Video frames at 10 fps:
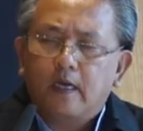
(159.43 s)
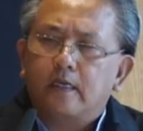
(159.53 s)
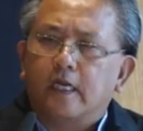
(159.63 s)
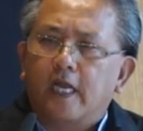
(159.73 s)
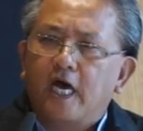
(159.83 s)

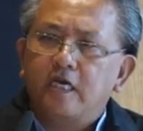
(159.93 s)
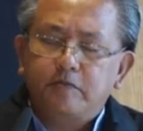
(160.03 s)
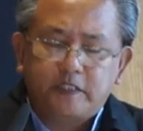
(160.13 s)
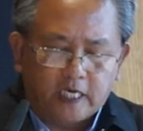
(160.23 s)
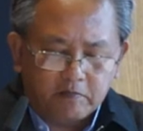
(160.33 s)
The
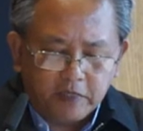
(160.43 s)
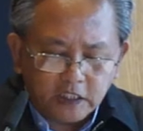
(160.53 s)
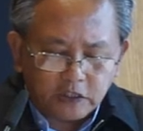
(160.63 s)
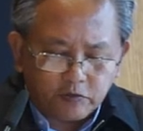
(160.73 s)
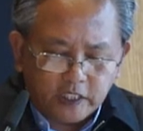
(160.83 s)
lives and
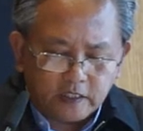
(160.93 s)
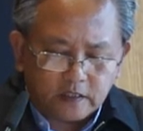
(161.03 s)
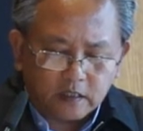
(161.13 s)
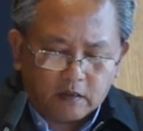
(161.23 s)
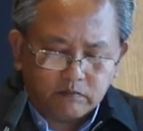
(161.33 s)

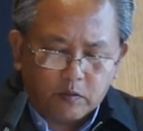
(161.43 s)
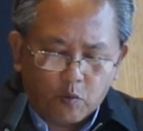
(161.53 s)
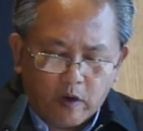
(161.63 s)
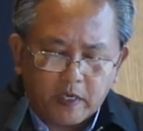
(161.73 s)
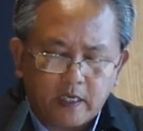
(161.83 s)
ministries of
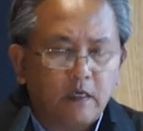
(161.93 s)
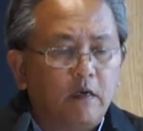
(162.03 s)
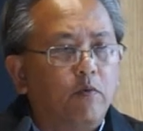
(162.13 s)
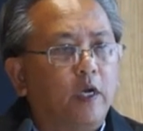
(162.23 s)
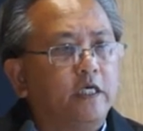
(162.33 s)

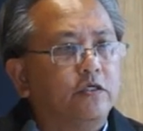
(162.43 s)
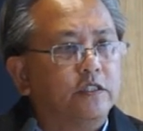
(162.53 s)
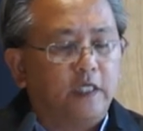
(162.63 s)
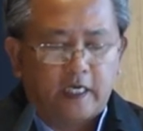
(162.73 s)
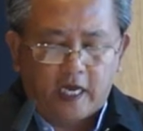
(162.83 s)
women
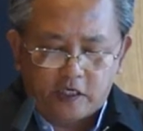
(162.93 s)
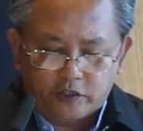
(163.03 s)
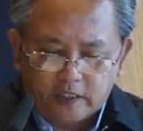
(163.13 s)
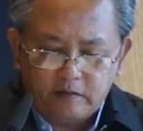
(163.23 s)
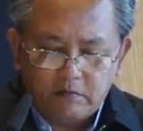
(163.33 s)
religious in
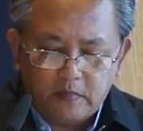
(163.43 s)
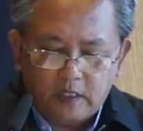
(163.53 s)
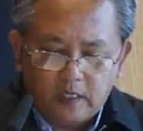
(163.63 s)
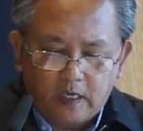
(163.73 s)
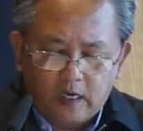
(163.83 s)
Asia
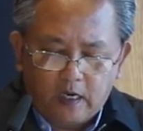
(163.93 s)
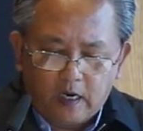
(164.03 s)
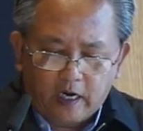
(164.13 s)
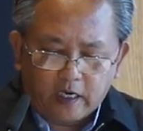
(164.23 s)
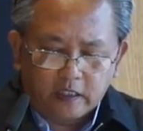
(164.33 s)

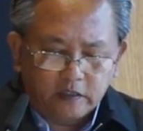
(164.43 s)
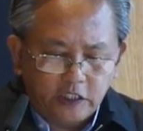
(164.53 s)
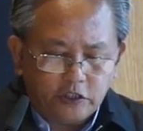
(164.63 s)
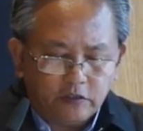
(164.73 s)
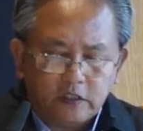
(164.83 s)
are
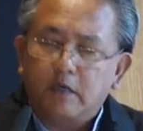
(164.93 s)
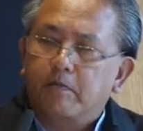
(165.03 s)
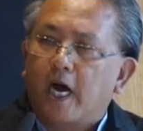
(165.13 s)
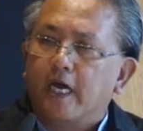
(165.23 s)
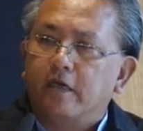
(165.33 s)
conditioned
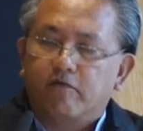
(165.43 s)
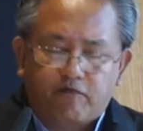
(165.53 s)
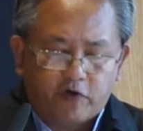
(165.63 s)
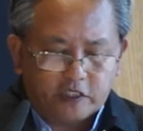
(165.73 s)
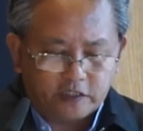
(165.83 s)
by
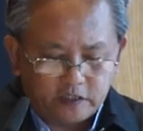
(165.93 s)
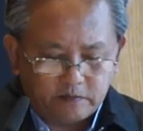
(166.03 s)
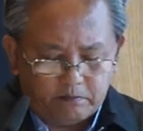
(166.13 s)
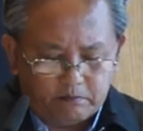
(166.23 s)
first,